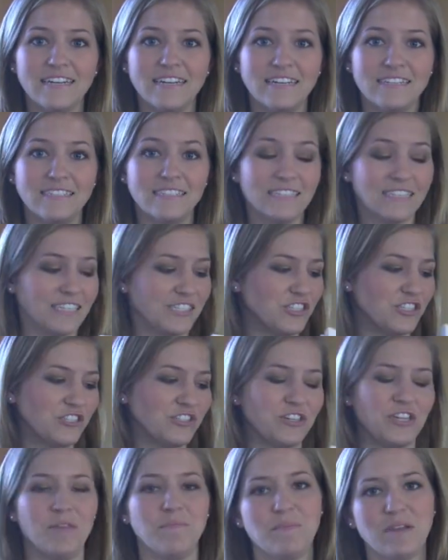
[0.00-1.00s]
a
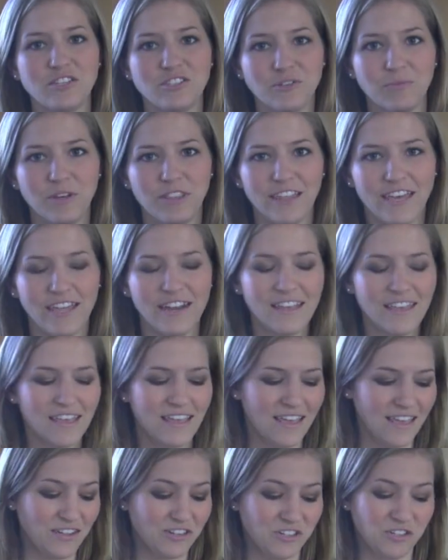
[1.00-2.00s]
delicious looking picture with it,
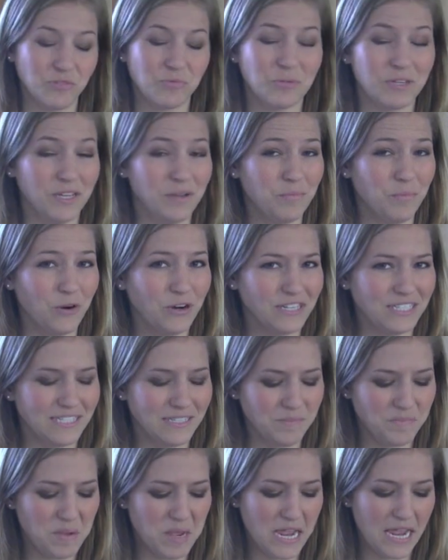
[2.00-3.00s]
which is really important
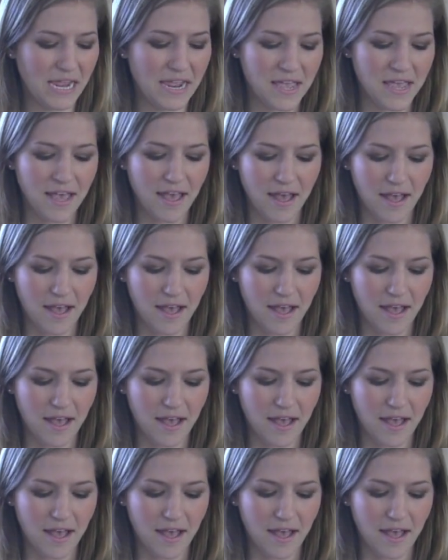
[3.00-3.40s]
to me.